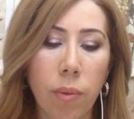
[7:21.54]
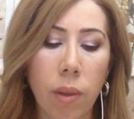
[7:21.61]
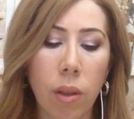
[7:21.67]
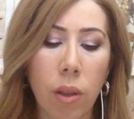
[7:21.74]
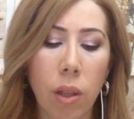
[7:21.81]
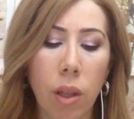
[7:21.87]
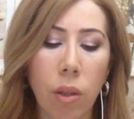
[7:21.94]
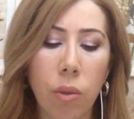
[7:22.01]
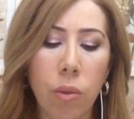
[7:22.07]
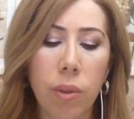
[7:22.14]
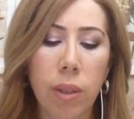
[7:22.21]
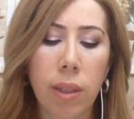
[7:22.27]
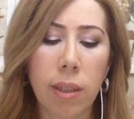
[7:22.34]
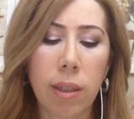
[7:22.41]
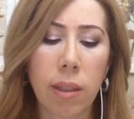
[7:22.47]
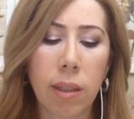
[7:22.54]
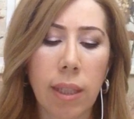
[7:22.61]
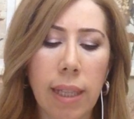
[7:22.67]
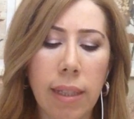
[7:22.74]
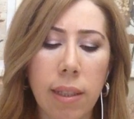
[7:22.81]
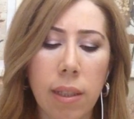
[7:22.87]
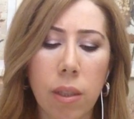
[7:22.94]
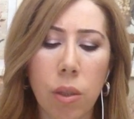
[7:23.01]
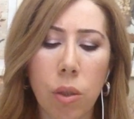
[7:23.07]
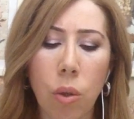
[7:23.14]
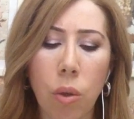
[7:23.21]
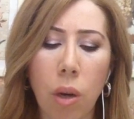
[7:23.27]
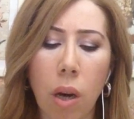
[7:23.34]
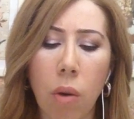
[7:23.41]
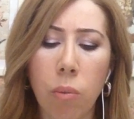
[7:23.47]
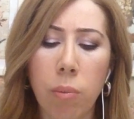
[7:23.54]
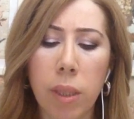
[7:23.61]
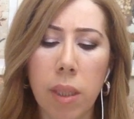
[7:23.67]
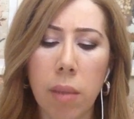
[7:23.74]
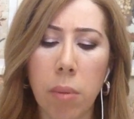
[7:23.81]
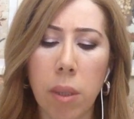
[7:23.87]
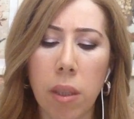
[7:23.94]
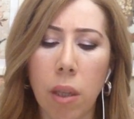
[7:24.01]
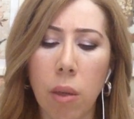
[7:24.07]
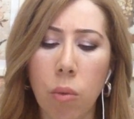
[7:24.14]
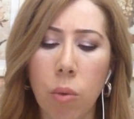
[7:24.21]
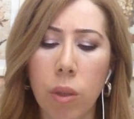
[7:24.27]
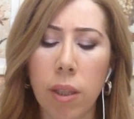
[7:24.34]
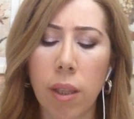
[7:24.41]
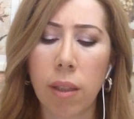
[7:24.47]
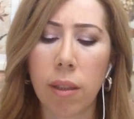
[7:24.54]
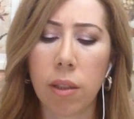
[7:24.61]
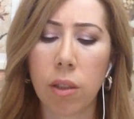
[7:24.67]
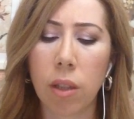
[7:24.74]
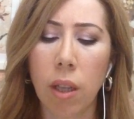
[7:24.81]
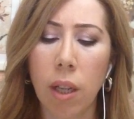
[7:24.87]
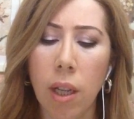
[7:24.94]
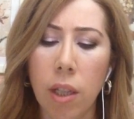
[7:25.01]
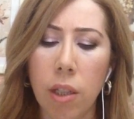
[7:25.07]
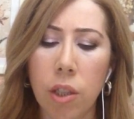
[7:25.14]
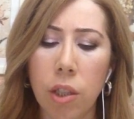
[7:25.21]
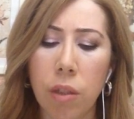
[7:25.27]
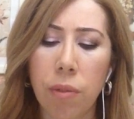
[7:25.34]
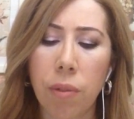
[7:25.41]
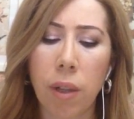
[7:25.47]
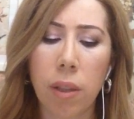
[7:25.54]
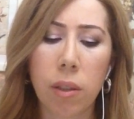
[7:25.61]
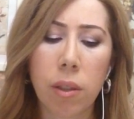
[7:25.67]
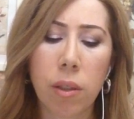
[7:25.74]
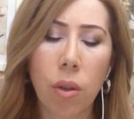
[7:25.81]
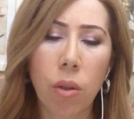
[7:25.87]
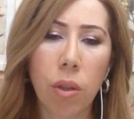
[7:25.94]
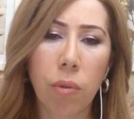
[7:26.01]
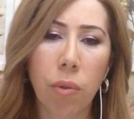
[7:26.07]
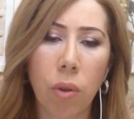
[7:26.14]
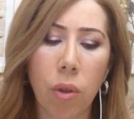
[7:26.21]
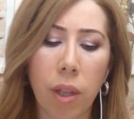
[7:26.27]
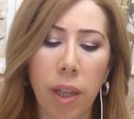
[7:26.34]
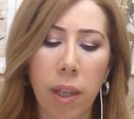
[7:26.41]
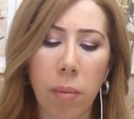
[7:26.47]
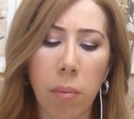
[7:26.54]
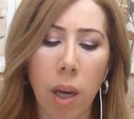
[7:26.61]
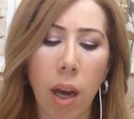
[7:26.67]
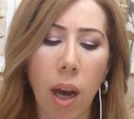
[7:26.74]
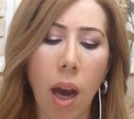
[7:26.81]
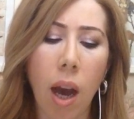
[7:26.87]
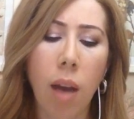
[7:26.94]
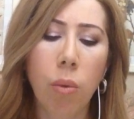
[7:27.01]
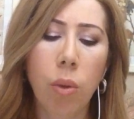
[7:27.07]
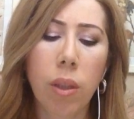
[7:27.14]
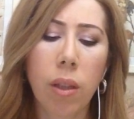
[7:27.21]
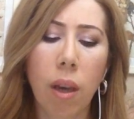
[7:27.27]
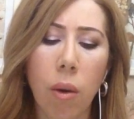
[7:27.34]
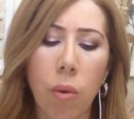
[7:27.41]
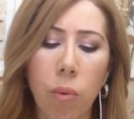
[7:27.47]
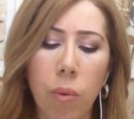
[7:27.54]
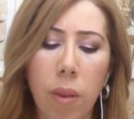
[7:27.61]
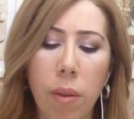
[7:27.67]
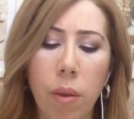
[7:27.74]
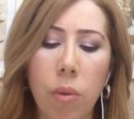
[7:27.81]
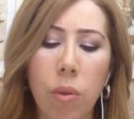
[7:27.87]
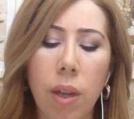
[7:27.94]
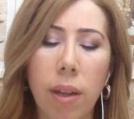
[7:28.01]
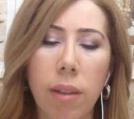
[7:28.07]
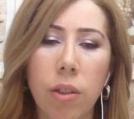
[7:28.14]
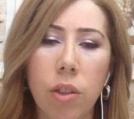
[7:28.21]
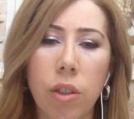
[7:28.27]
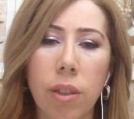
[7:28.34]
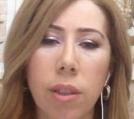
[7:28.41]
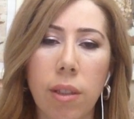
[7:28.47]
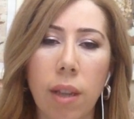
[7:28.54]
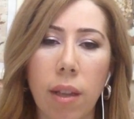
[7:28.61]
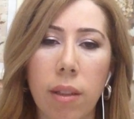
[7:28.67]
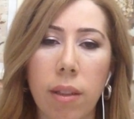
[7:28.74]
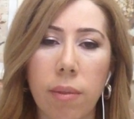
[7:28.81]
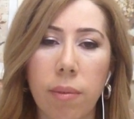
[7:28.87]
No, Nancy saw how miserable he was and she felt sorry for him. I will come with you then, she said.